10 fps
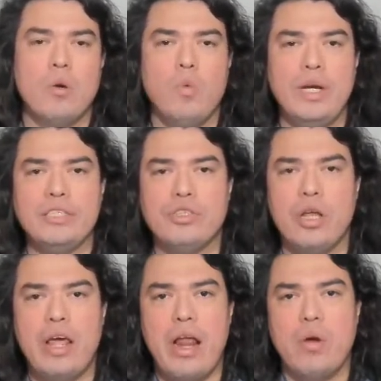We saw
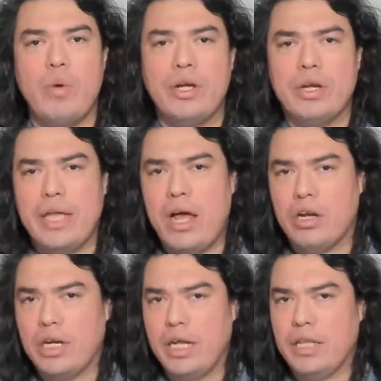that we could
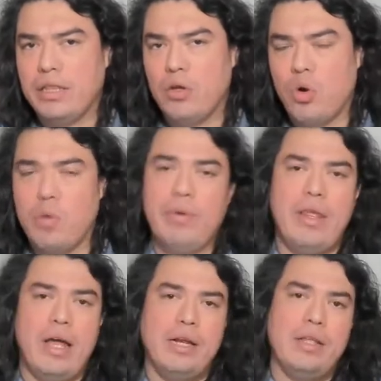calculate, or with
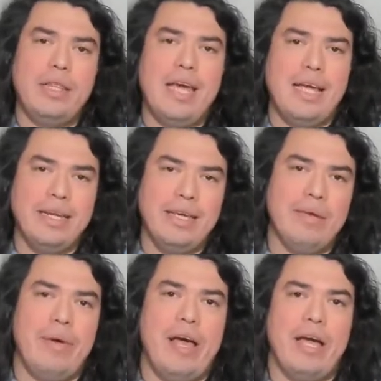that, the idea
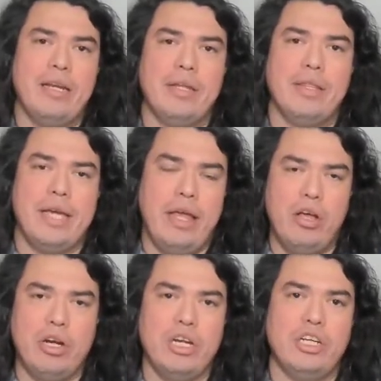behind
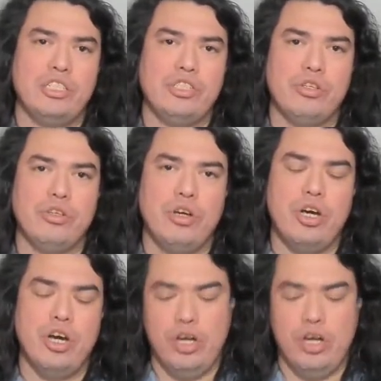uh,